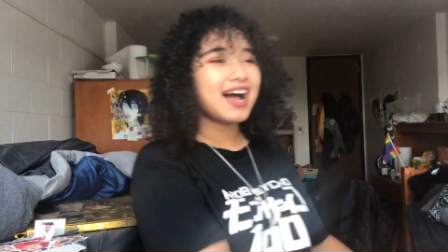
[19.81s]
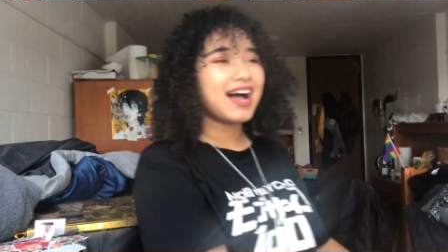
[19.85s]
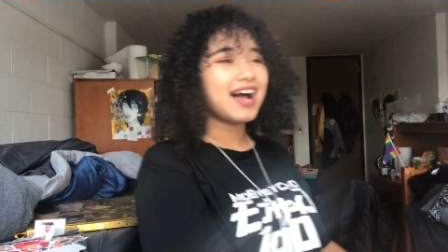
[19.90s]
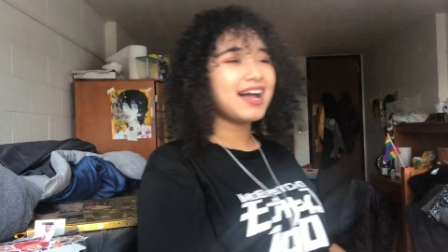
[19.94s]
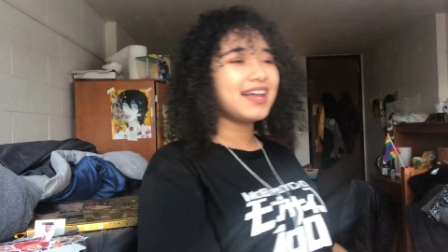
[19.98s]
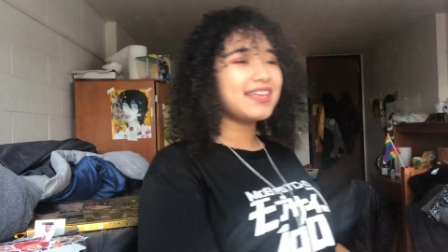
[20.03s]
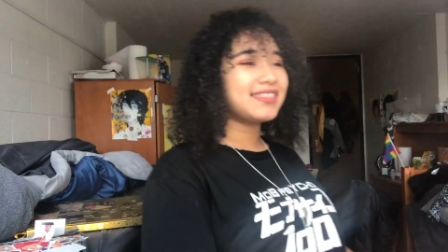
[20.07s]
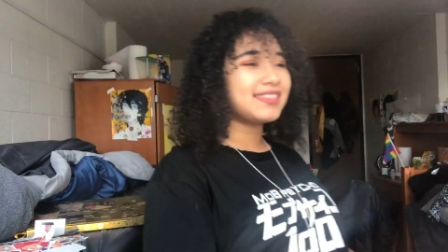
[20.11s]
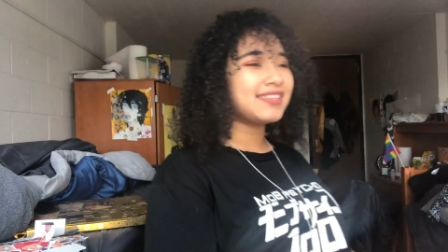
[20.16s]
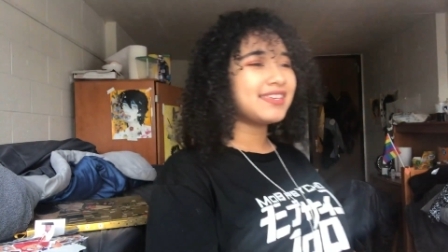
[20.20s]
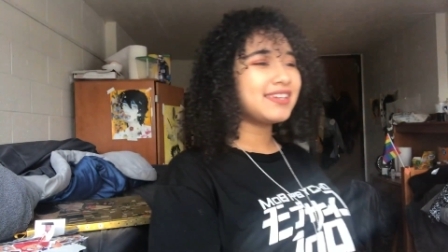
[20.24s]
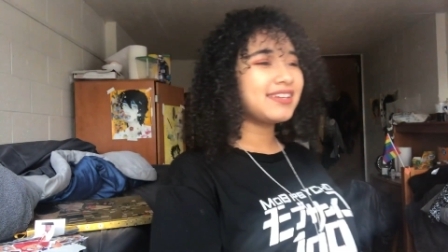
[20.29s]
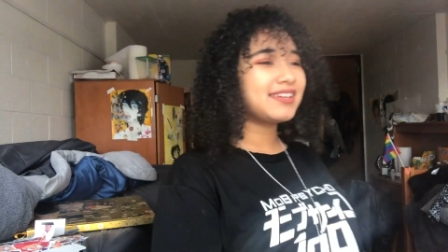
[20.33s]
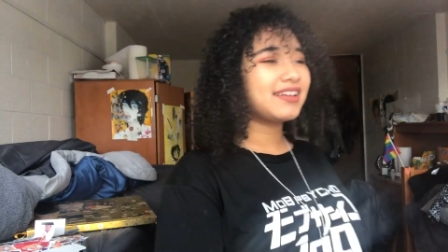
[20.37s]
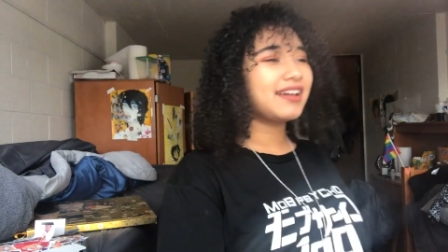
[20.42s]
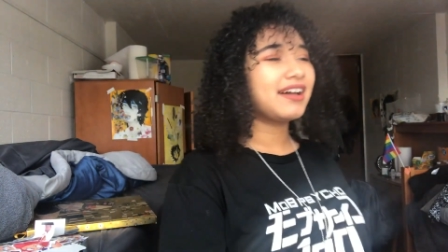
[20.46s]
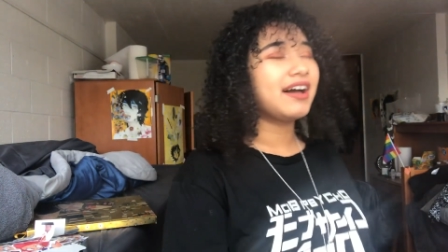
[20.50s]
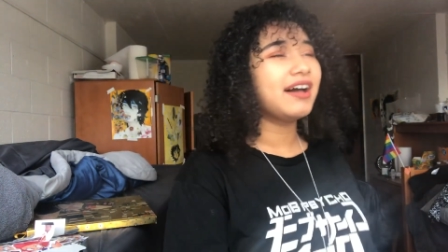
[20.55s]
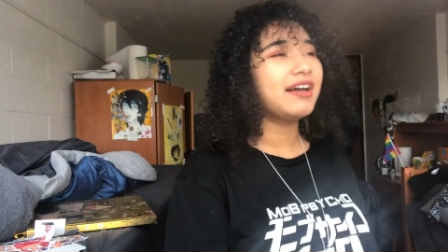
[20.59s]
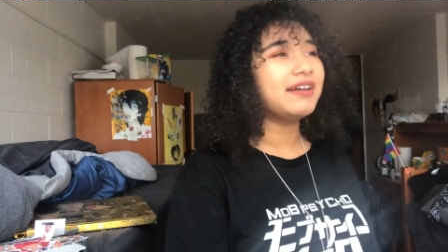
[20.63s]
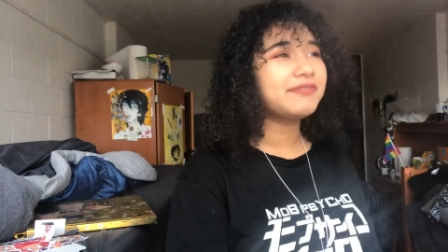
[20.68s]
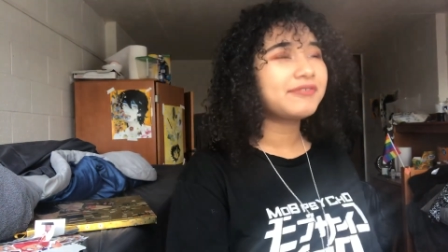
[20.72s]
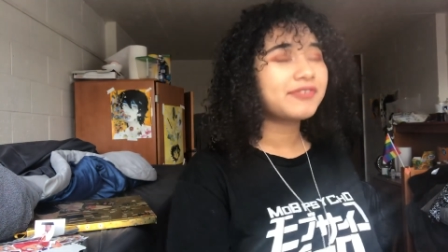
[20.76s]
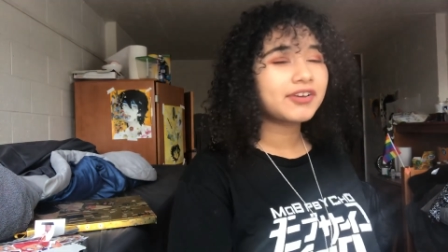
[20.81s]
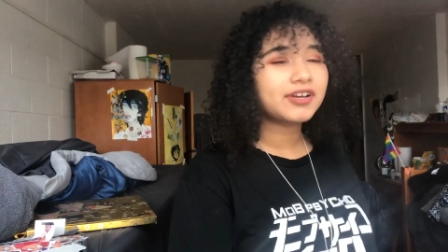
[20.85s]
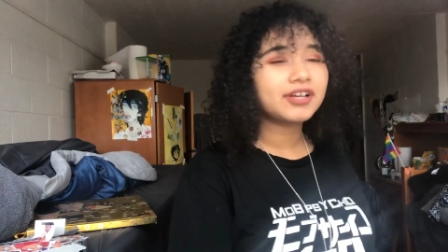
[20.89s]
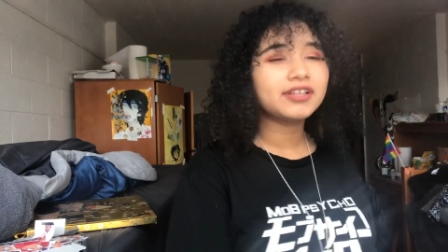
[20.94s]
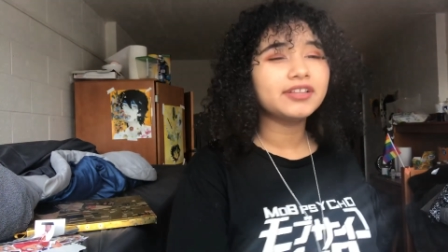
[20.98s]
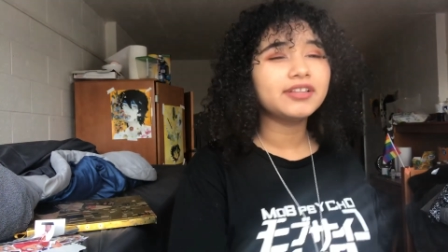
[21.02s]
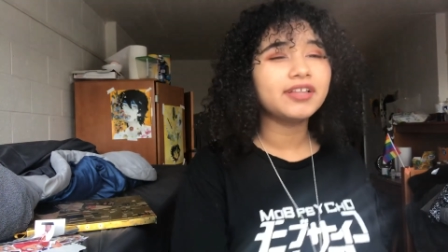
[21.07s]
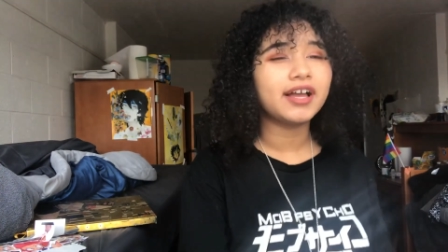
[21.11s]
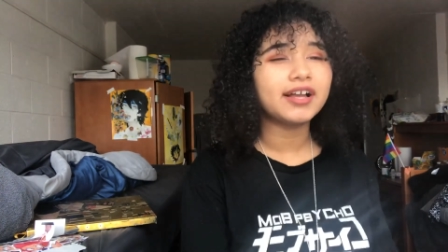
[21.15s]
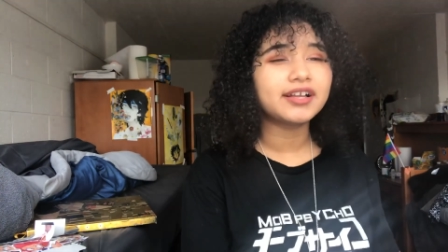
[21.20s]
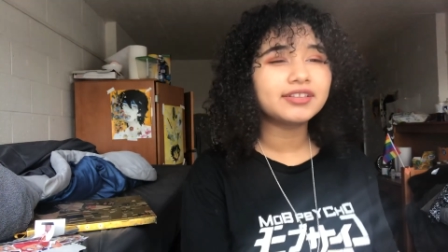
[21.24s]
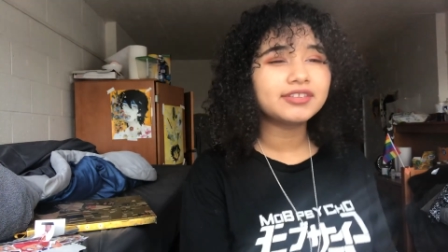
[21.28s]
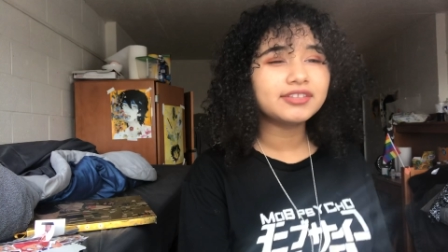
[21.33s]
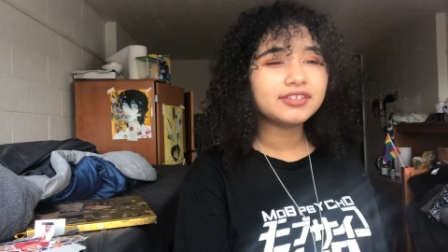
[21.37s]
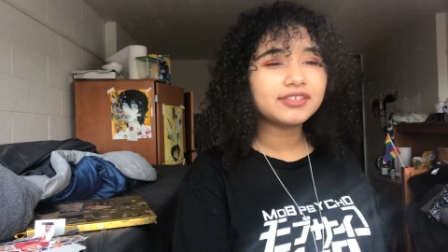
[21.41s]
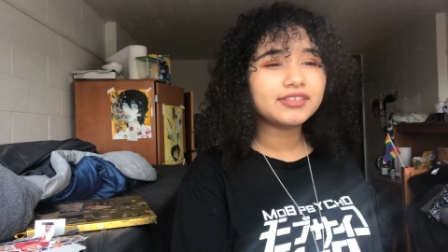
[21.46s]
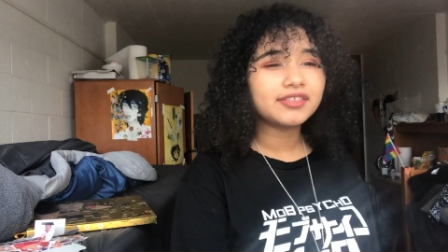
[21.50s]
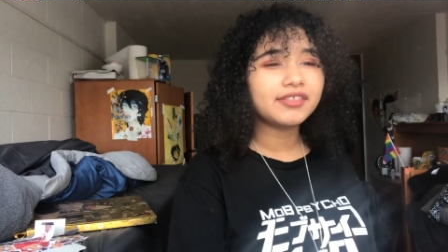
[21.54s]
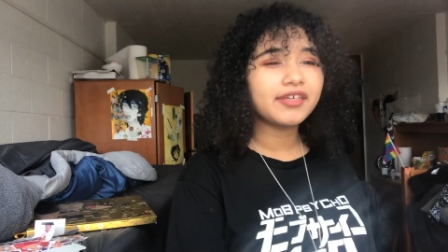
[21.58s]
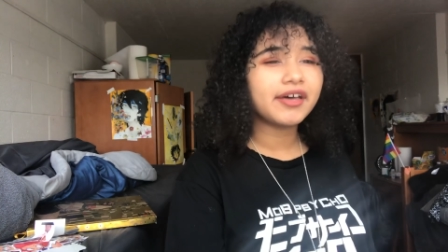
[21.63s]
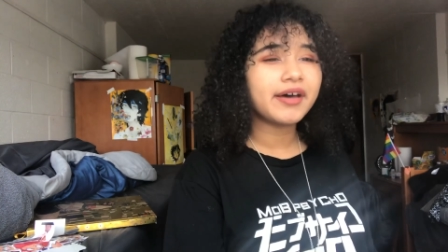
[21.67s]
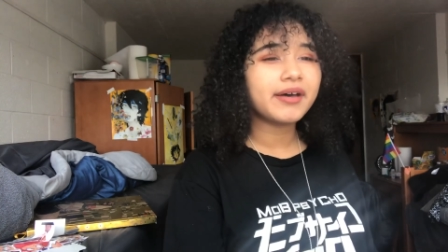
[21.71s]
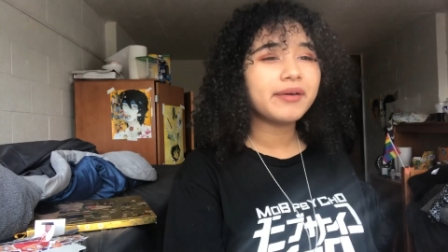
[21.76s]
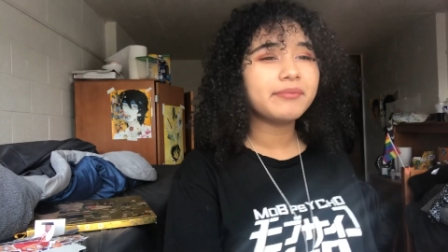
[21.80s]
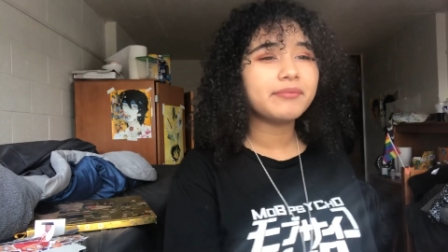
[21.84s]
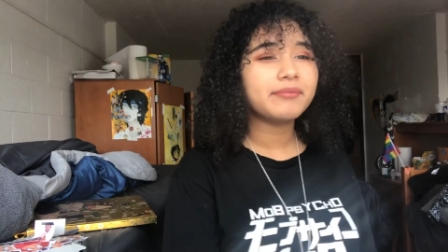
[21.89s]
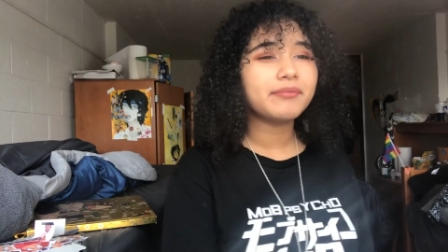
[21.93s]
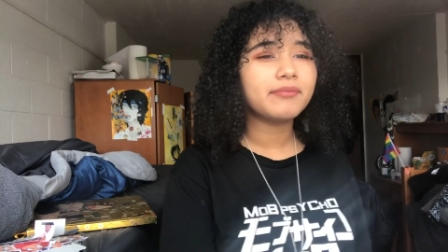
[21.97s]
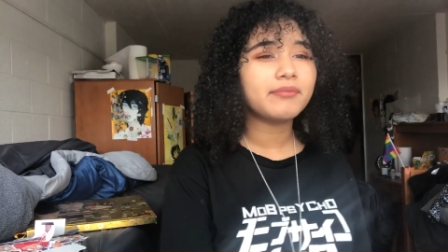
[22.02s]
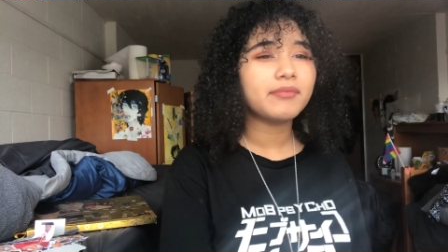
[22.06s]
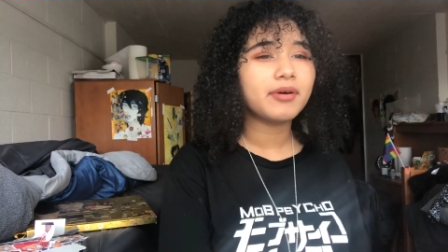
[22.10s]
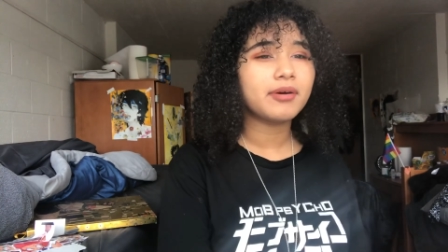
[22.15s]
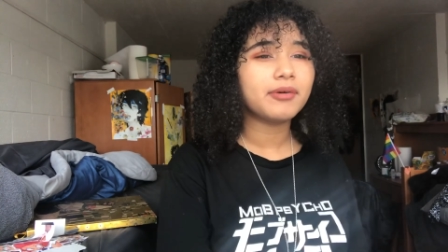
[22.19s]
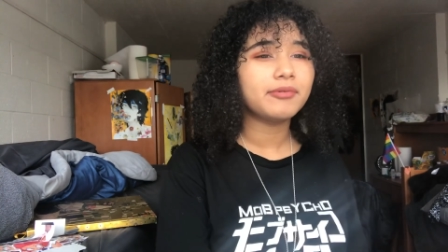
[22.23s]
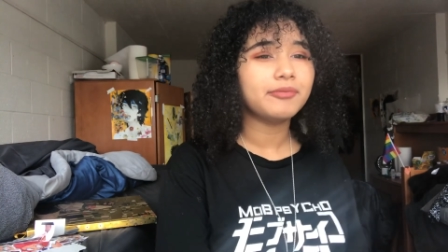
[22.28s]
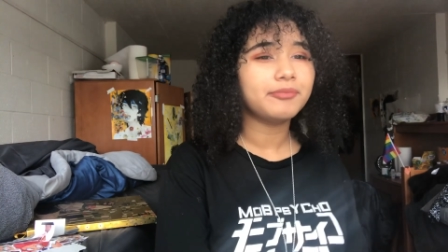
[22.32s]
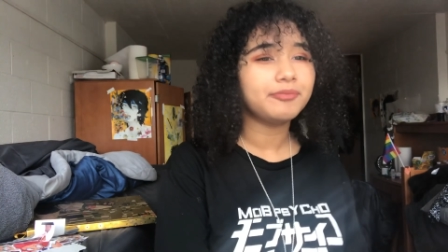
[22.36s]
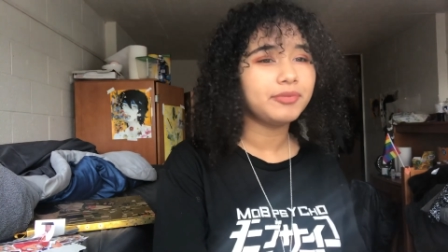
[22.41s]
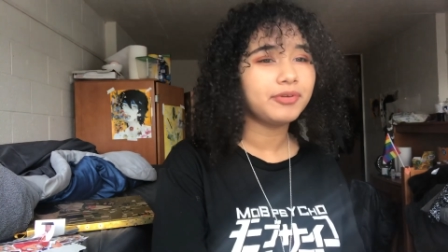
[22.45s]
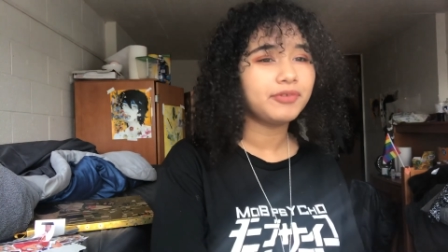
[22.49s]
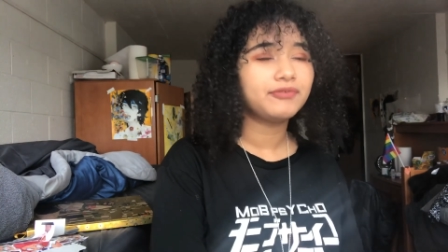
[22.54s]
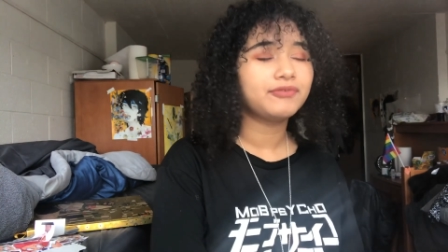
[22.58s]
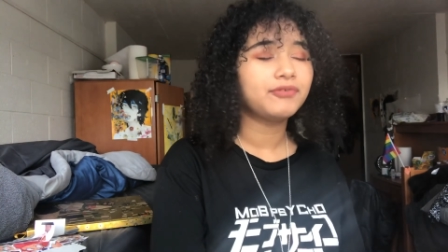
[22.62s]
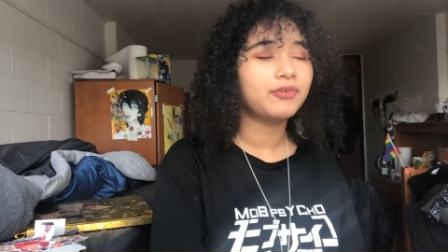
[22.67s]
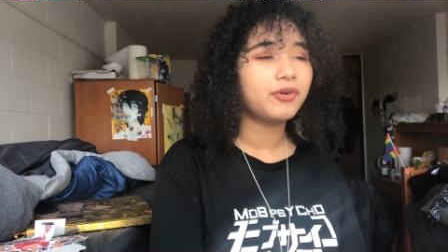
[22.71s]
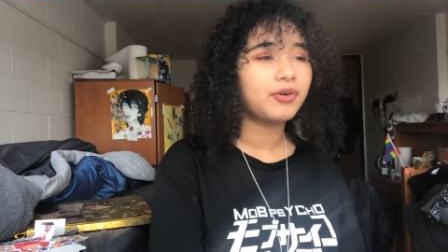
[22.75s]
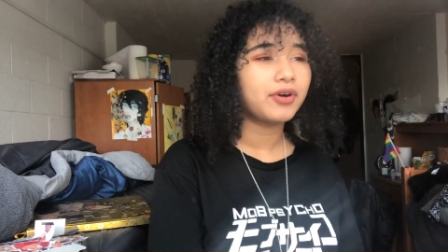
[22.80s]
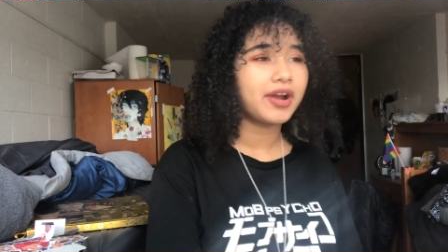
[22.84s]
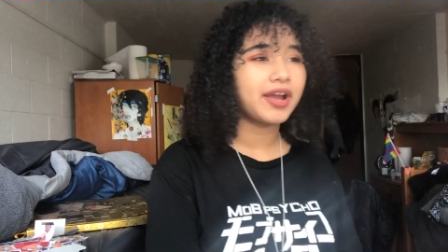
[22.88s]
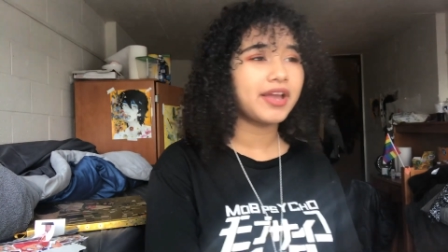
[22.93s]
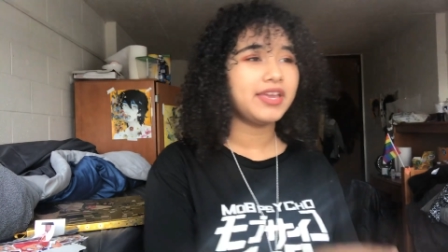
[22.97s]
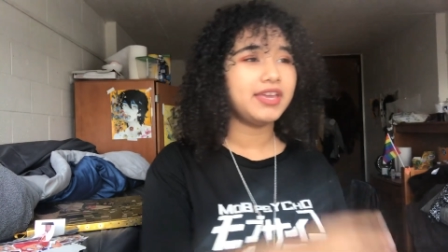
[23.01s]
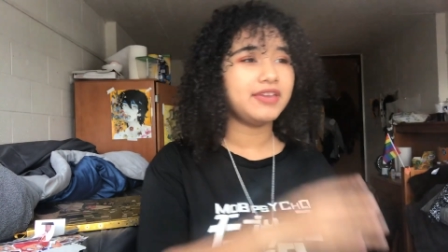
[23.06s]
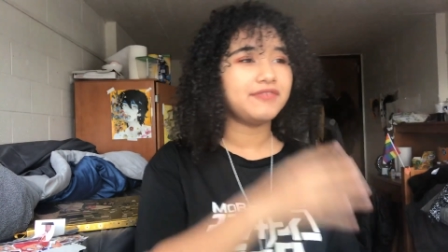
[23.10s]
I think I've collected them before I